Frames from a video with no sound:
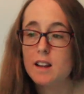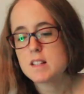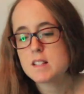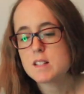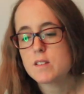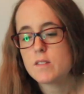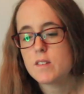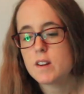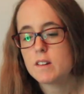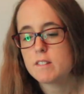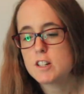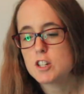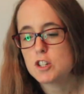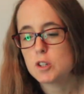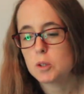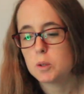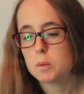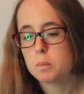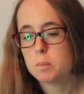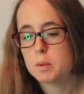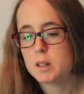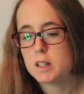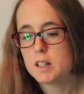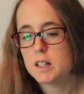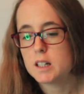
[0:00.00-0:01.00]
It's a very
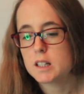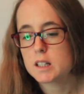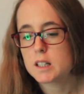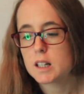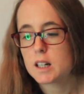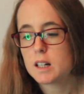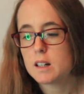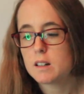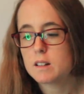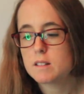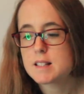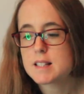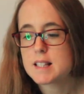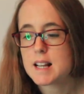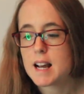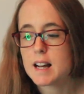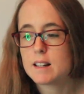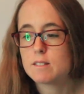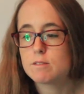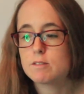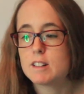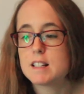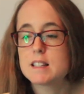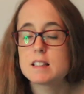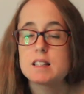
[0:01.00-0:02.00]
short book. I sat
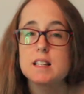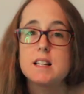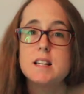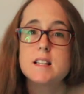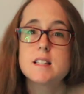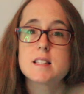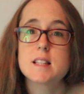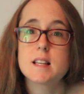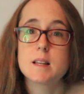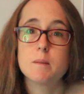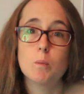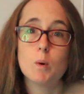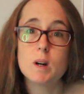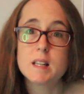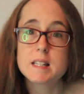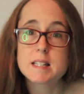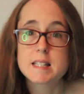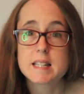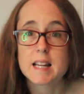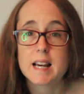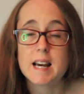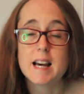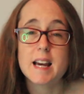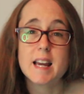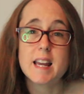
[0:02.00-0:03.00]
and read this in one
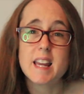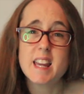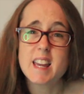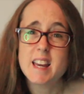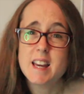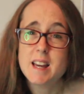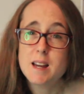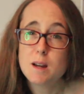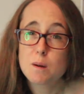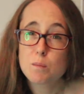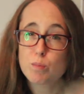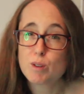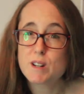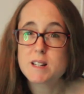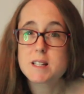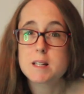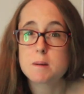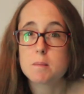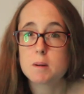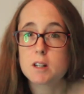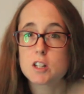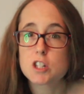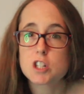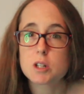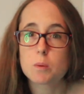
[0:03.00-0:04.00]
day, pretty
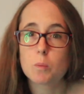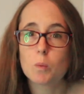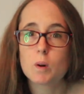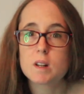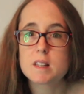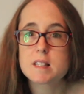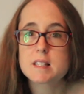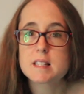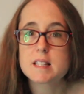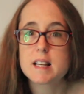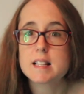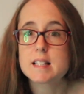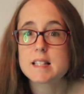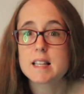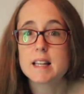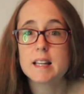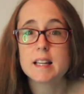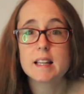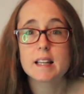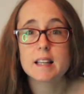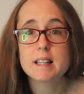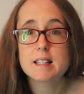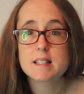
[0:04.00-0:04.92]
much in one sitting.